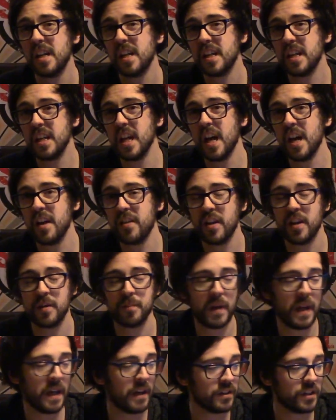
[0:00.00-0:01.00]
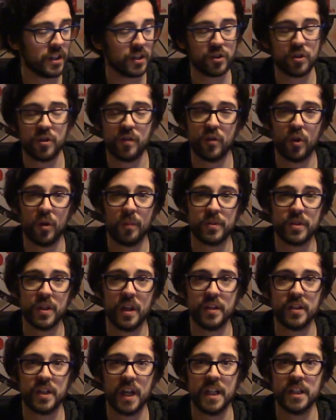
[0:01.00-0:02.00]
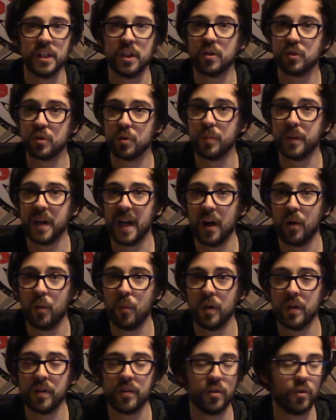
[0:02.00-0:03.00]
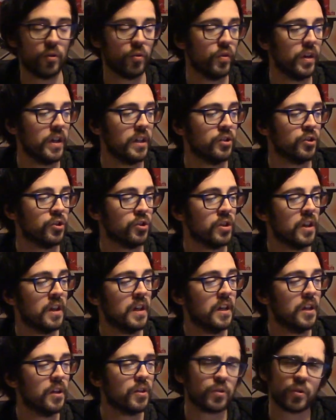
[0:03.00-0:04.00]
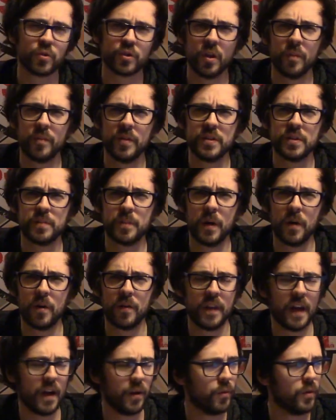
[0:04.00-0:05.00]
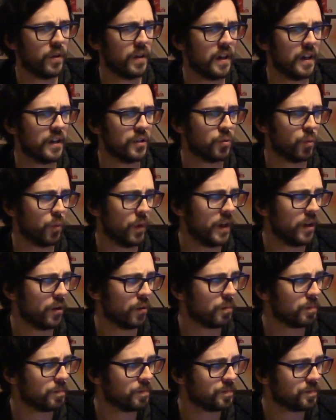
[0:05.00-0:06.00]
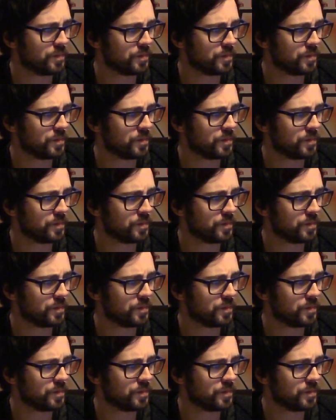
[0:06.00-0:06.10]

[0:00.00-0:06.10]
yeah, then Benediction of the Omicide is handy because you'll be out with their range. So something to bear on that one as well.